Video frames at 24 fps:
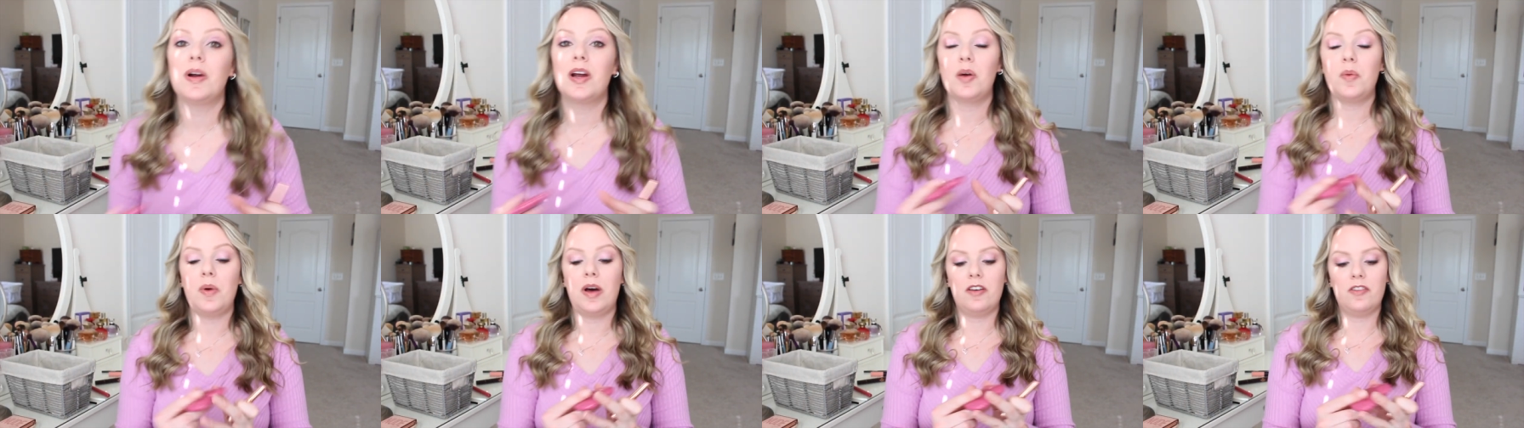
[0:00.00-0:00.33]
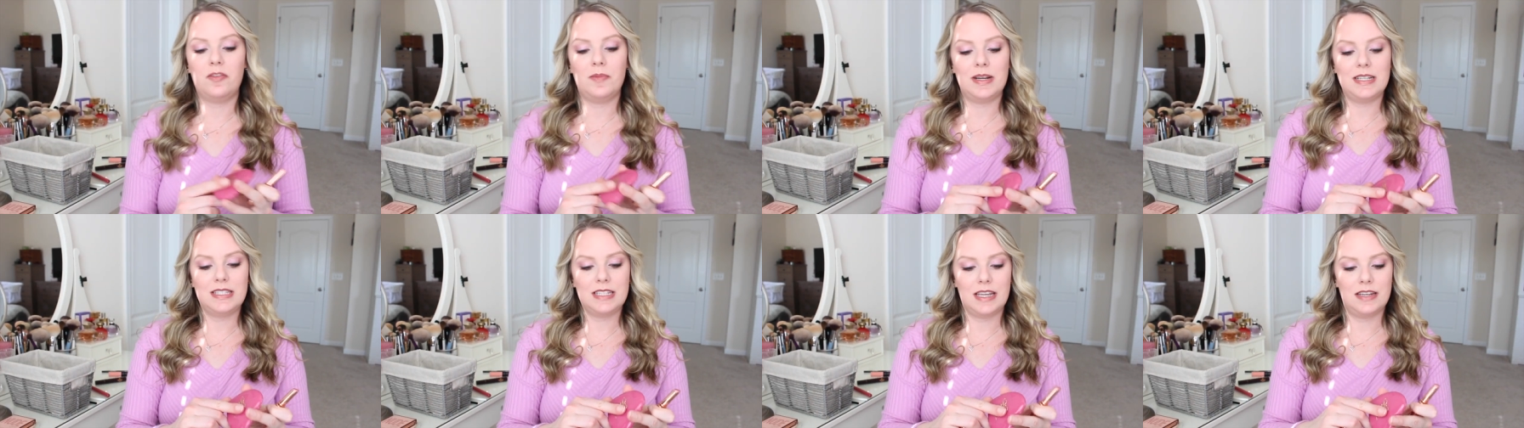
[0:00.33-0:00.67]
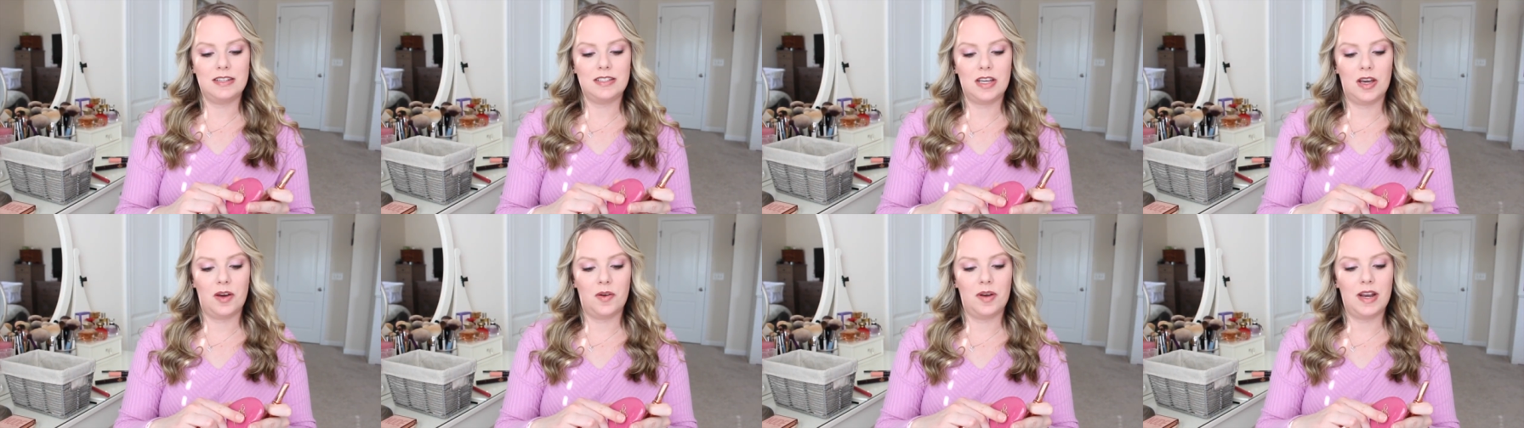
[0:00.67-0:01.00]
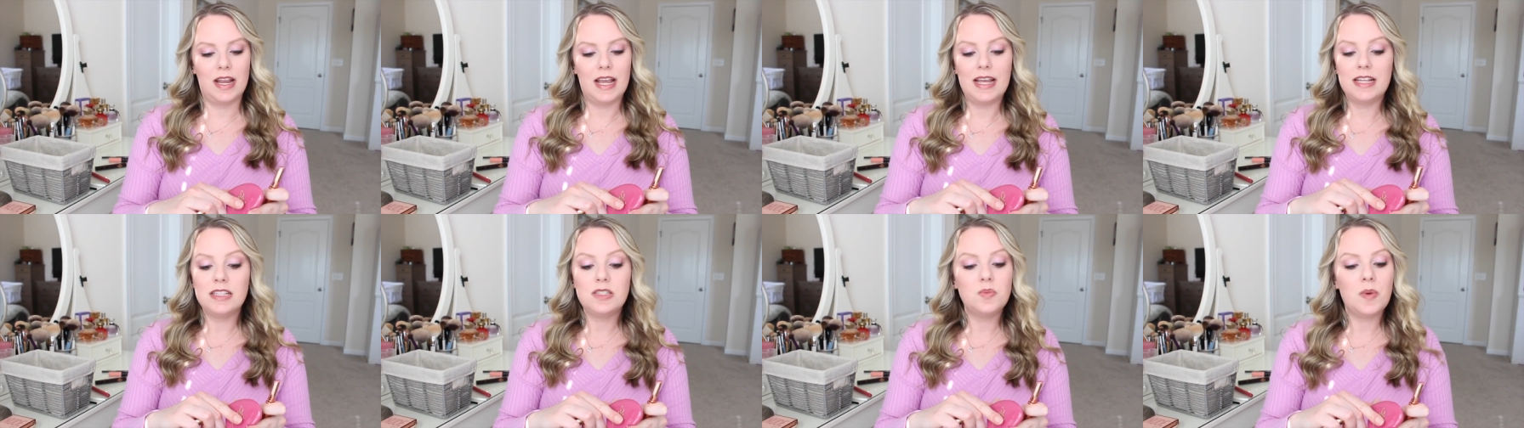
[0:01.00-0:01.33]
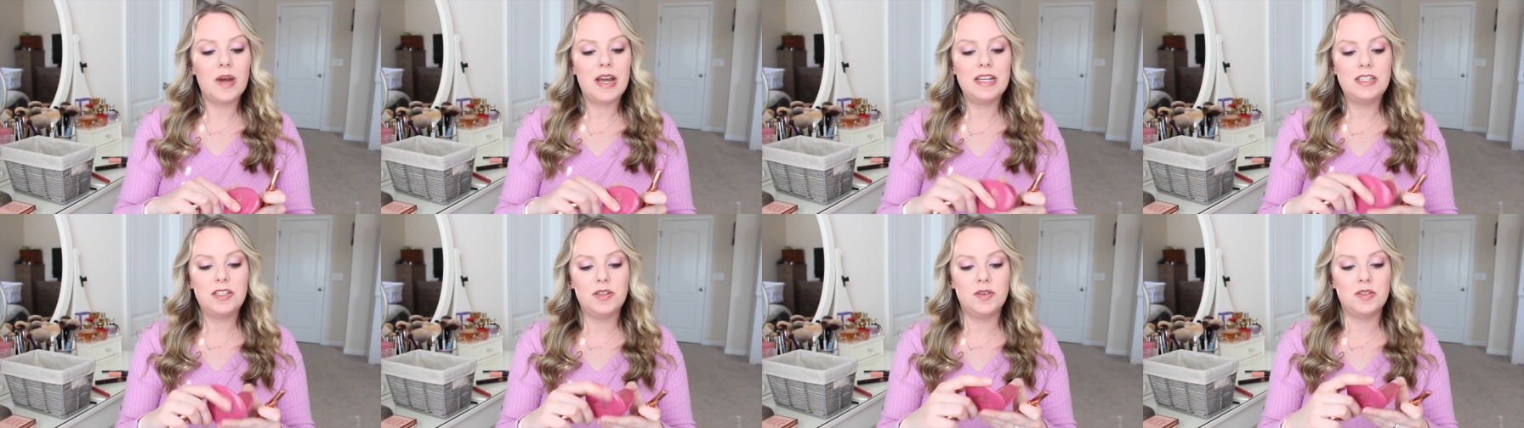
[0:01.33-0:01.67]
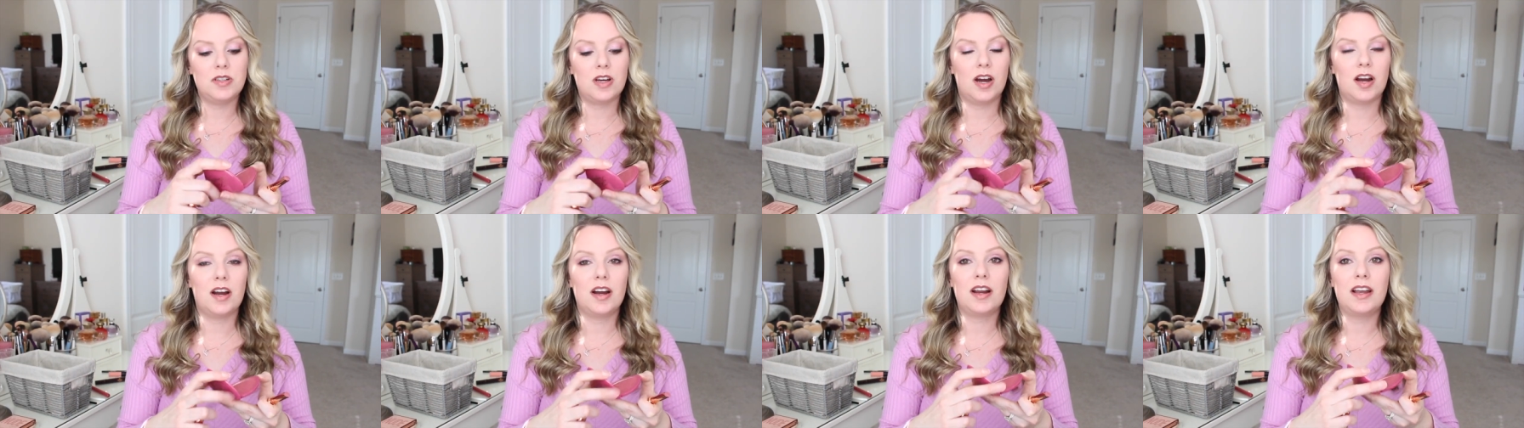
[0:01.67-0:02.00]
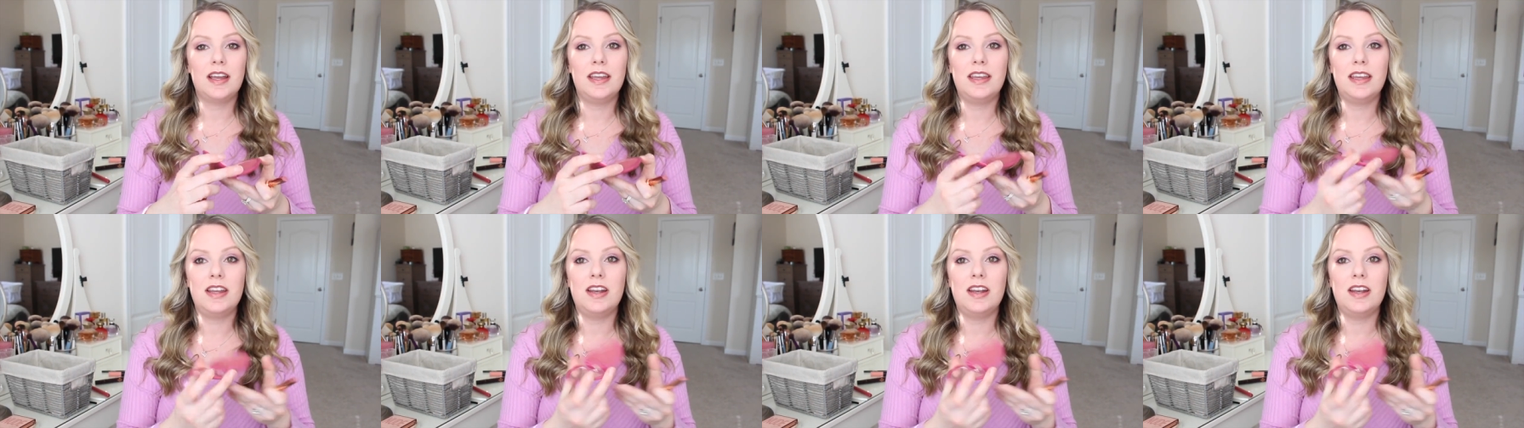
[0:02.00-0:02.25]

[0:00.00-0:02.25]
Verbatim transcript: to work well for my skin tone. It's way too dark.